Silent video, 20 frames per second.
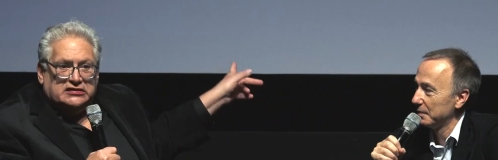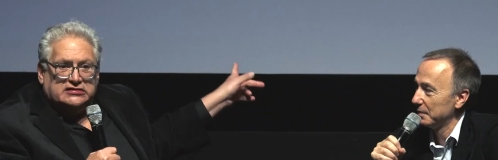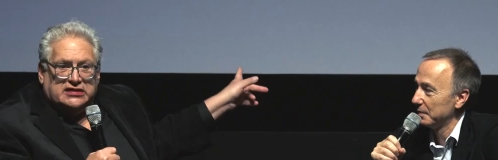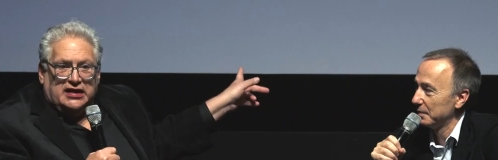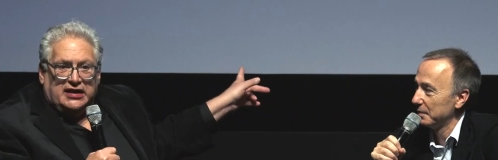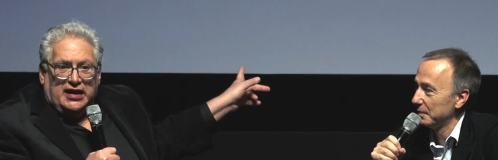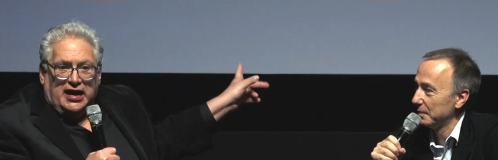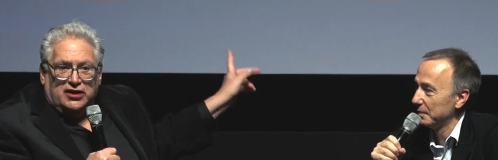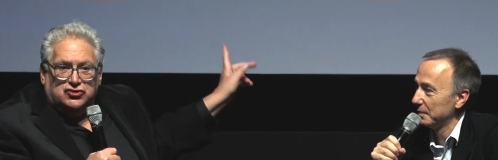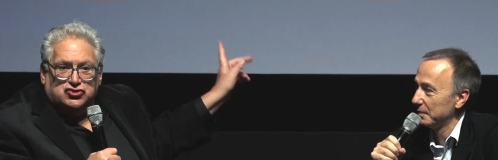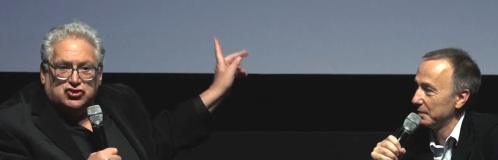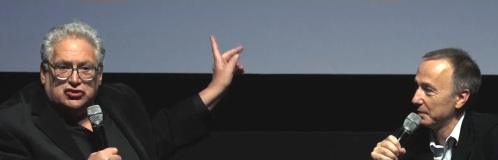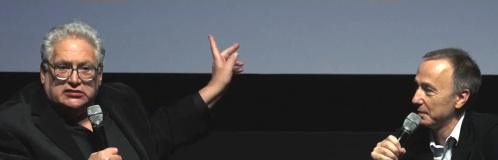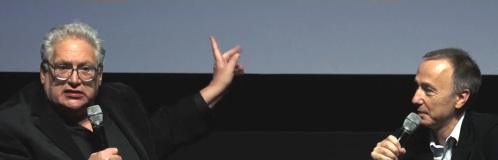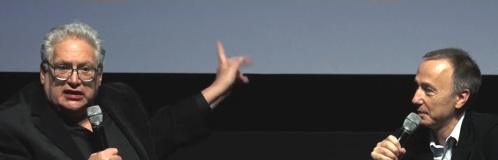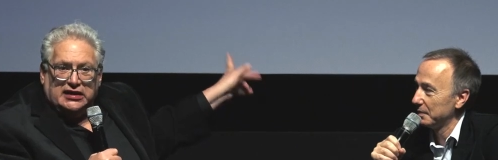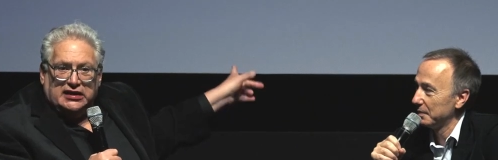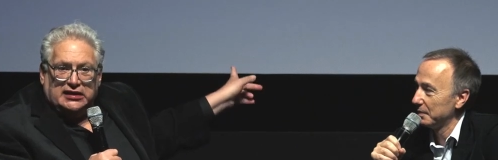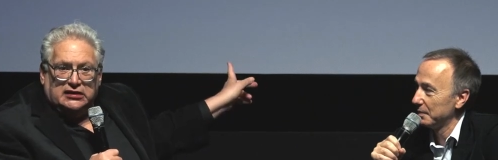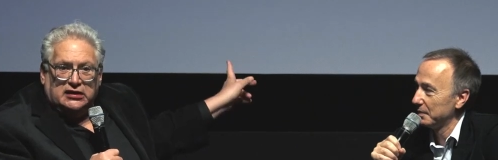Speaker 1: estate agent
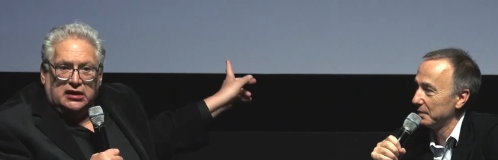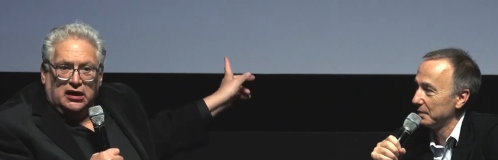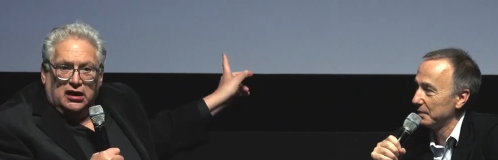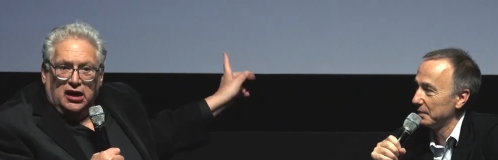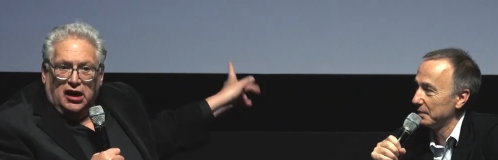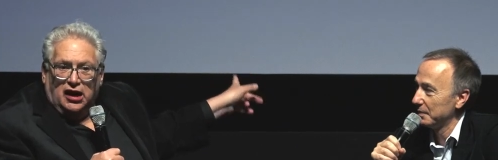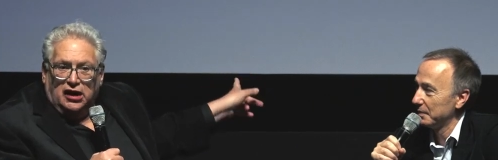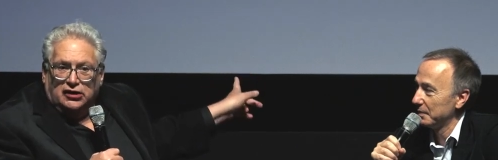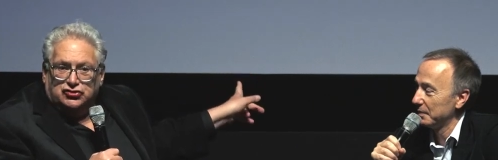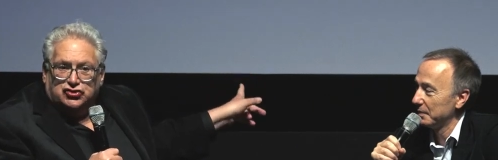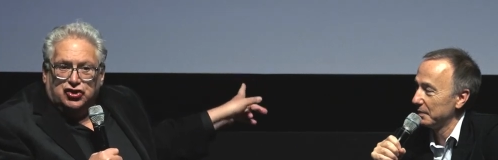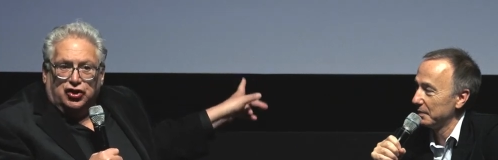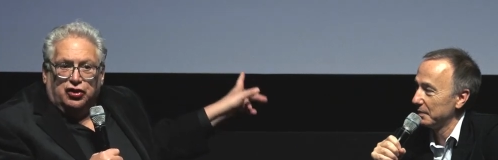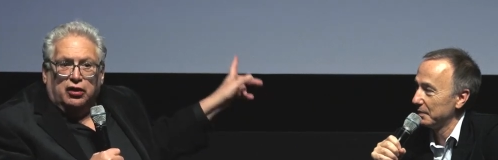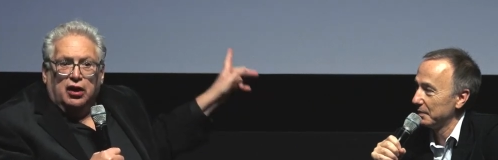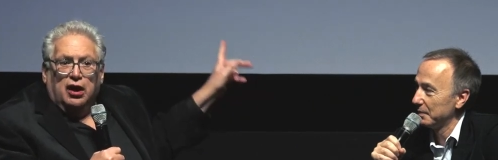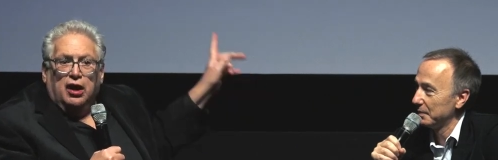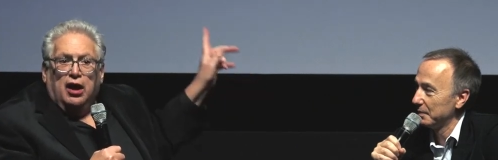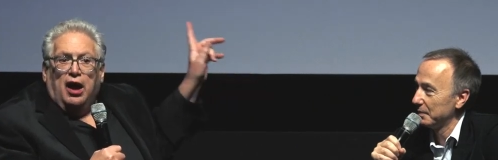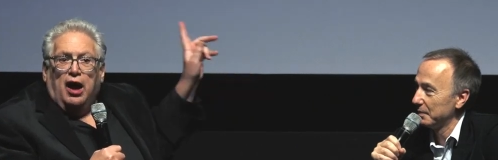in Hunter,
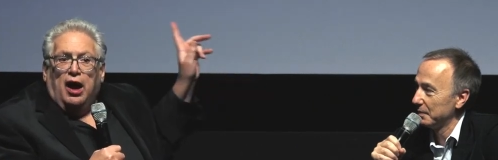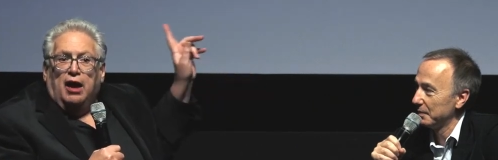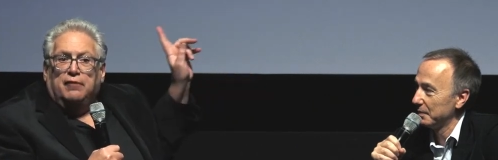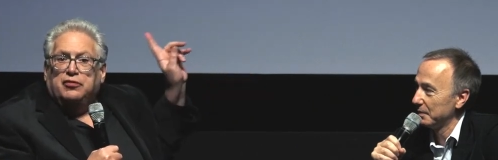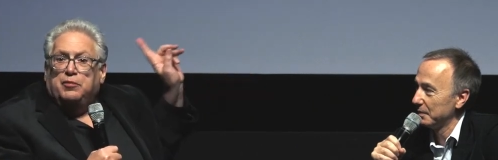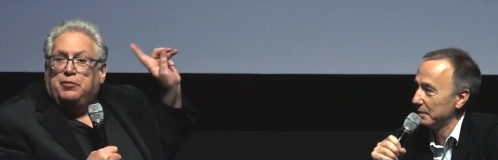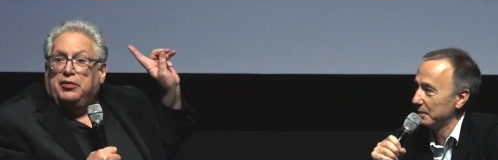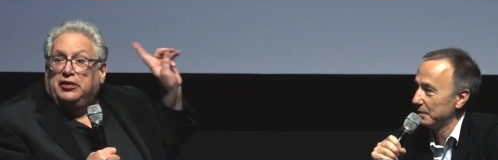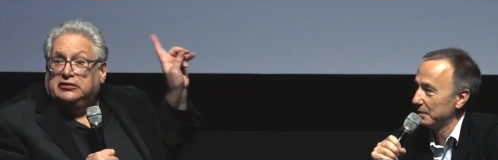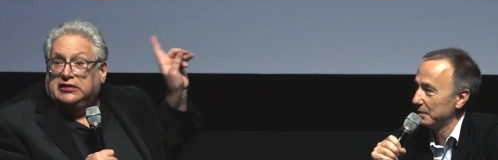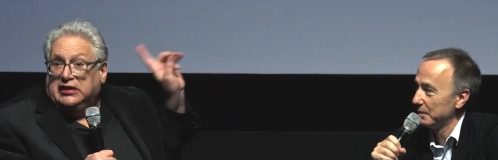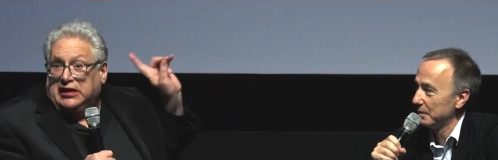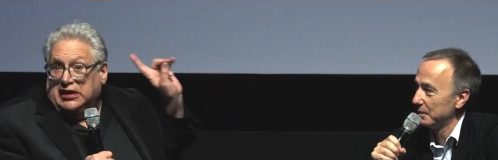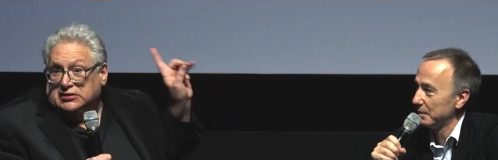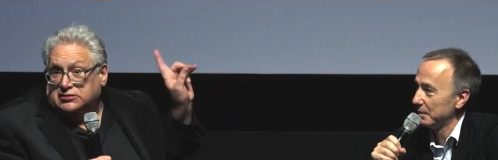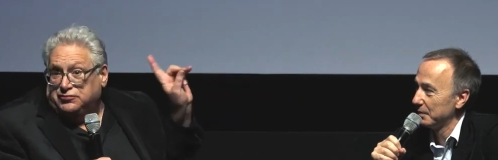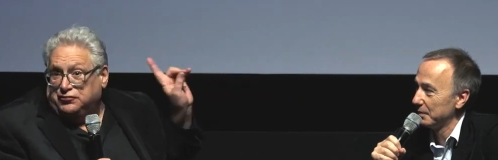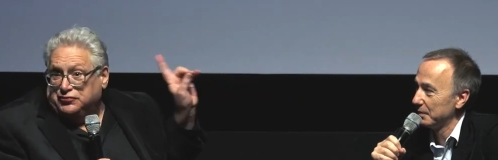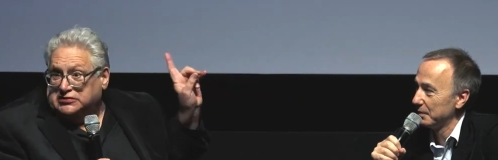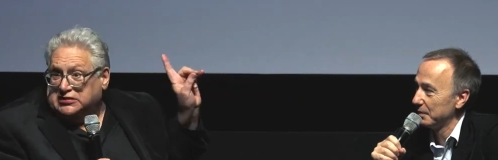um, the building
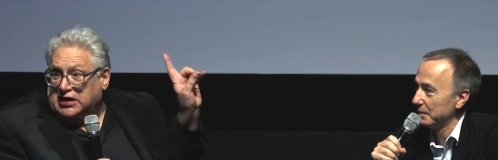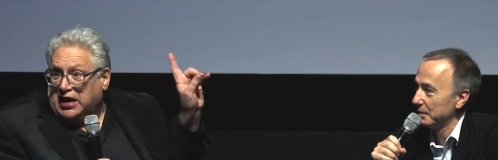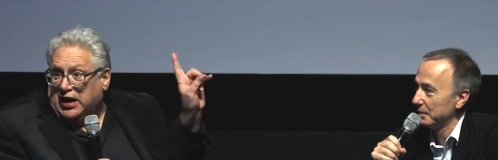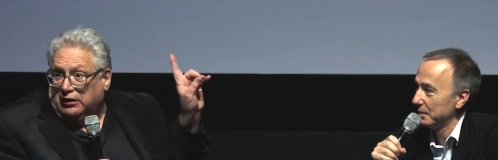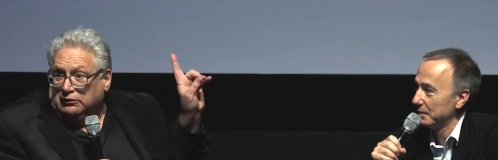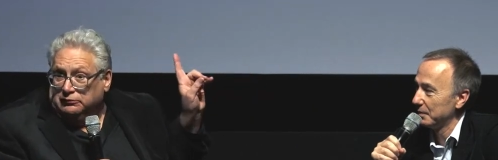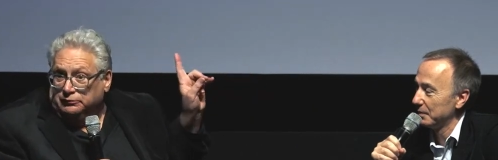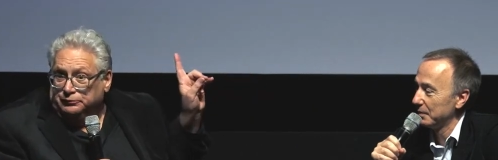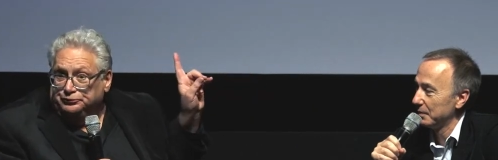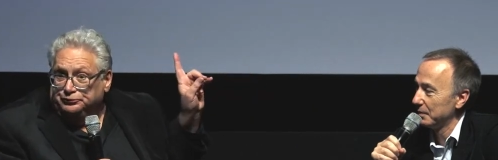is for sale.